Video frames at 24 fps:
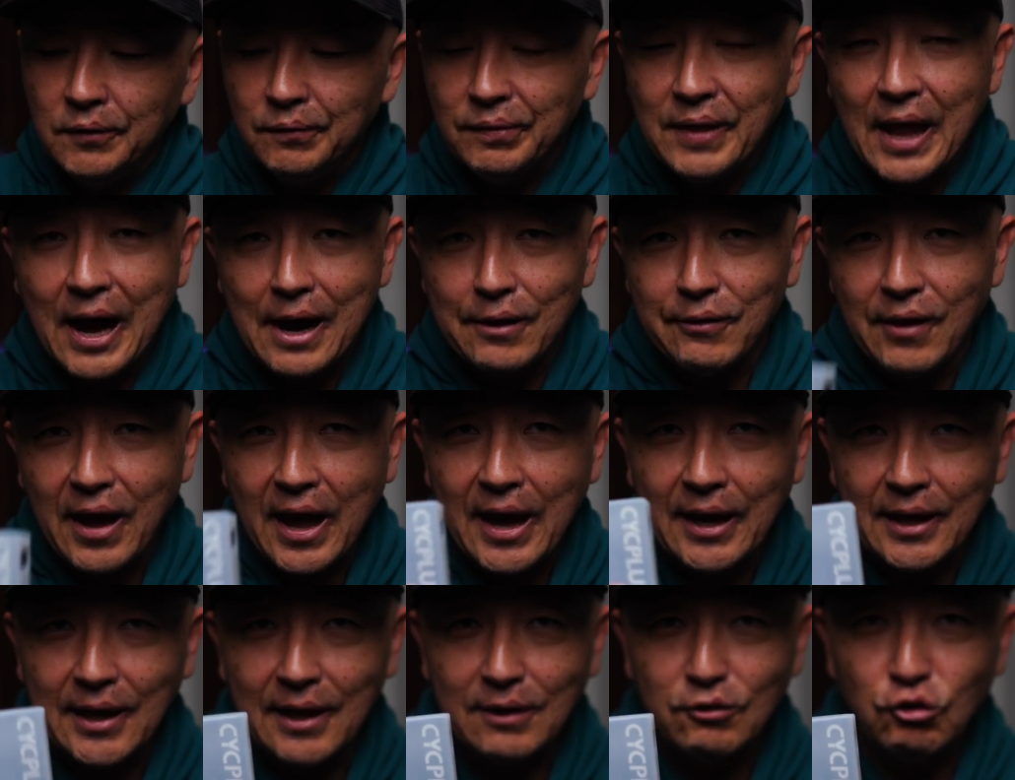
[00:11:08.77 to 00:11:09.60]
Now,
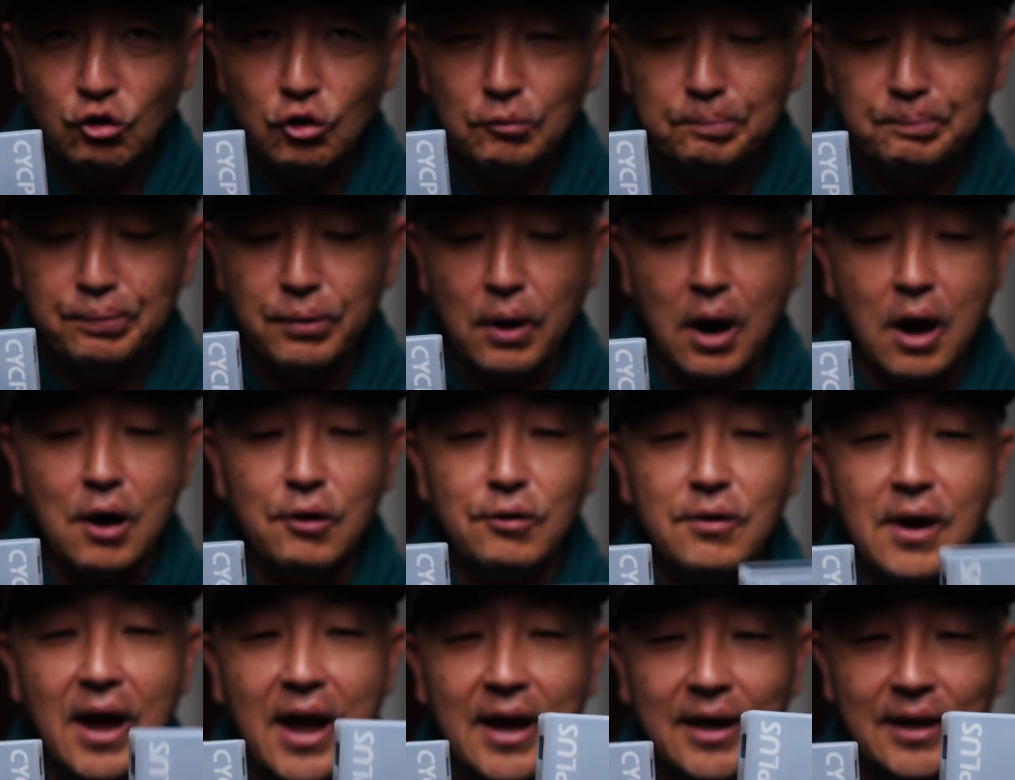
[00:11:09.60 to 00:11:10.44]
AS2
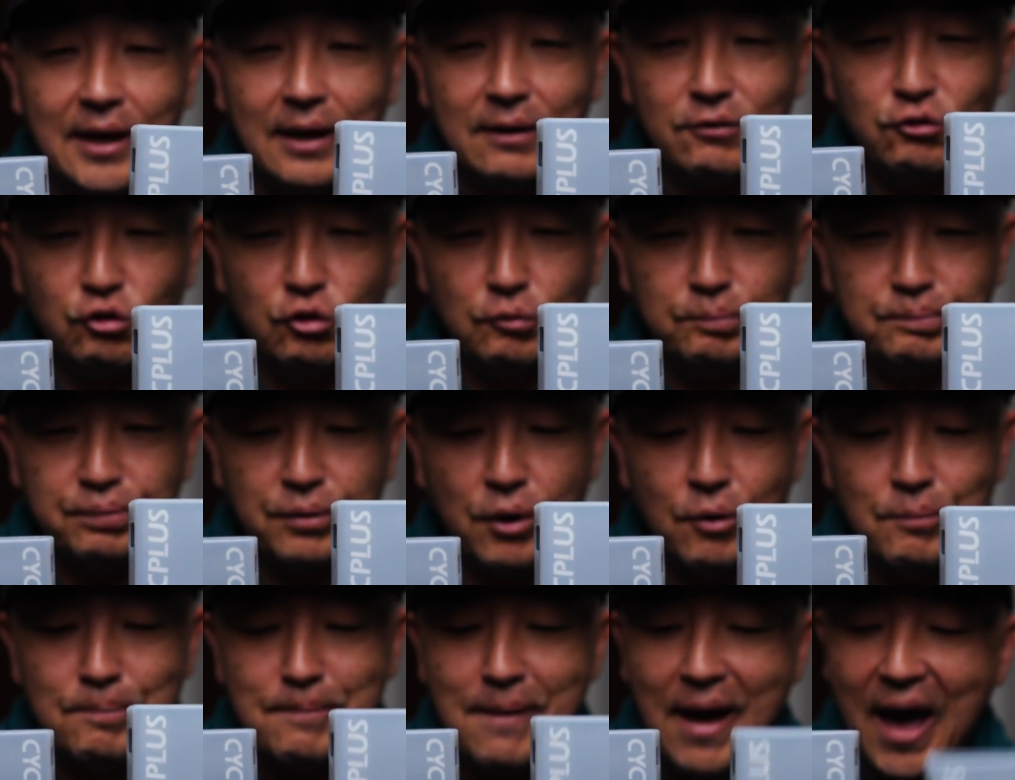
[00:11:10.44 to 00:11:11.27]
Pro, AS2
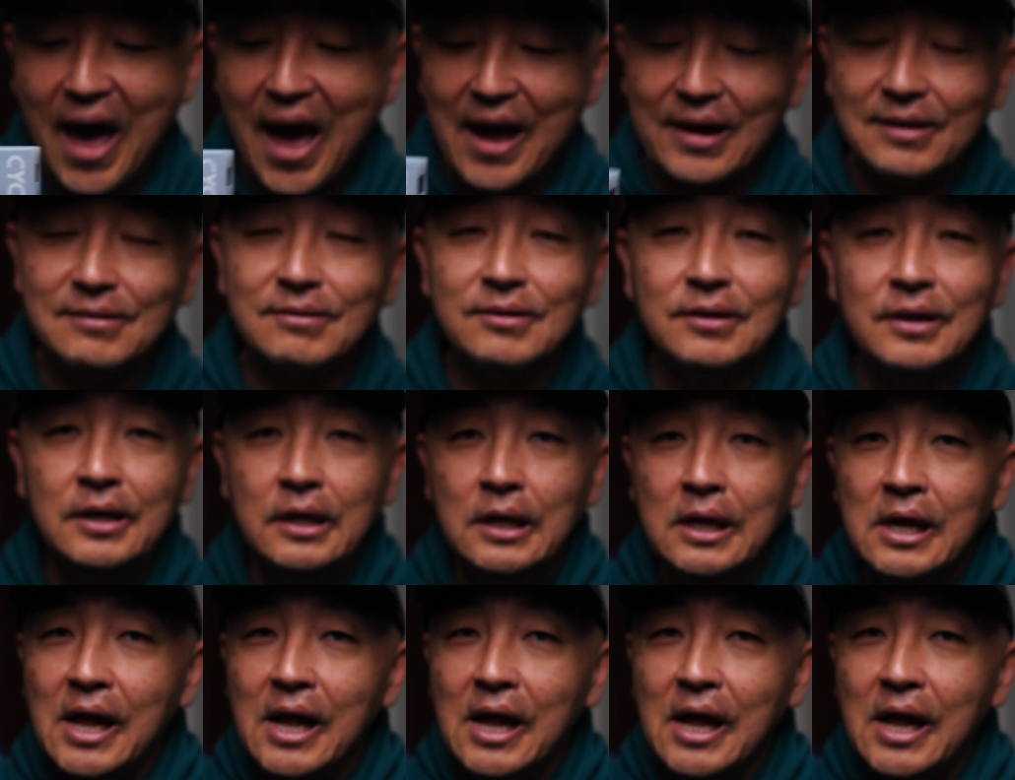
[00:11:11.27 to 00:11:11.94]
Pro Max.